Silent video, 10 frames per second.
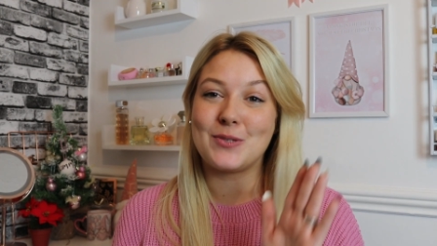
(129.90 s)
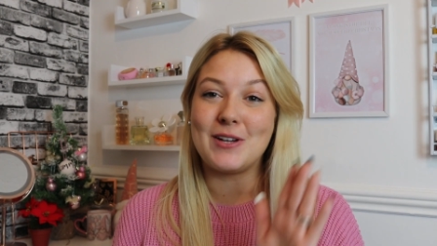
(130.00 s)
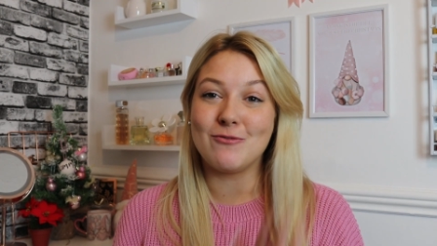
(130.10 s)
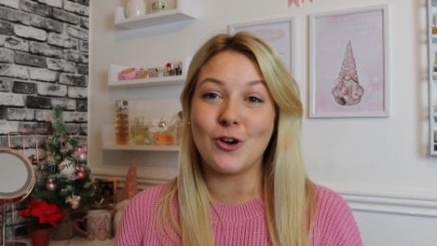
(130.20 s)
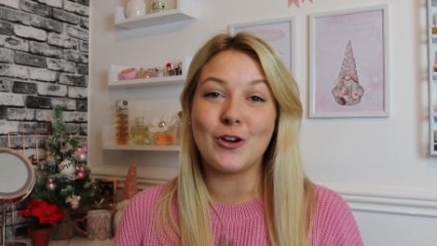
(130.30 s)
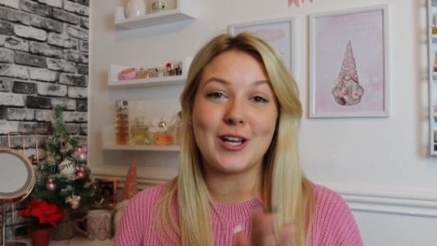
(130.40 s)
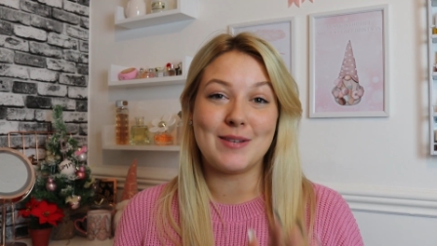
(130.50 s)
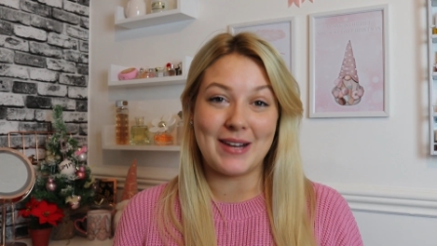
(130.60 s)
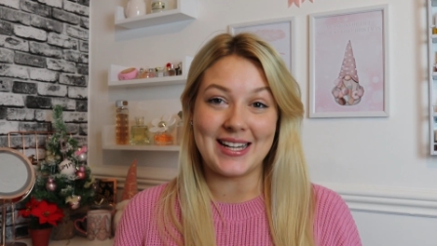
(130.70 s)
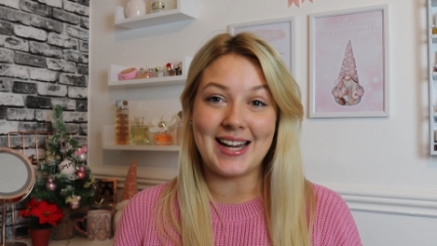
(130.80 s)
between Ron
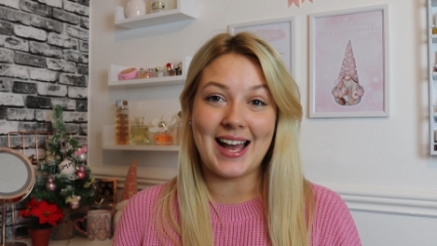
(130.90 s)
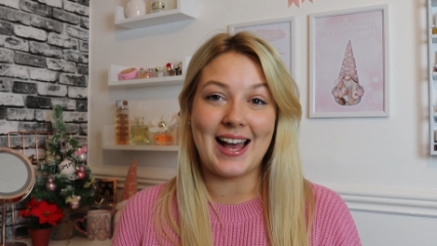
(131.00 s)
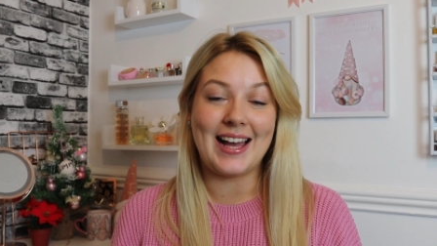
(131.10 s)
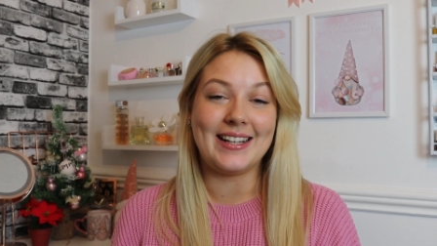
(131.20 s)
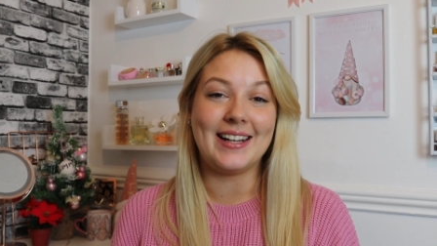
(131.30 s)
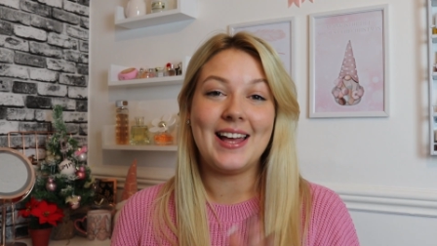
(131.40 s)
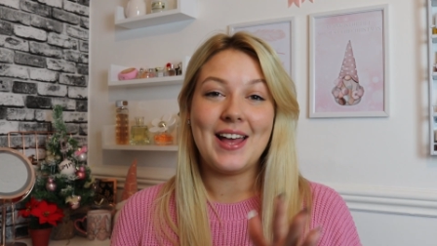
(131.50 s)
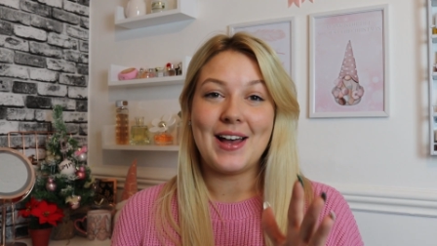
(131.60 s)
and my nan,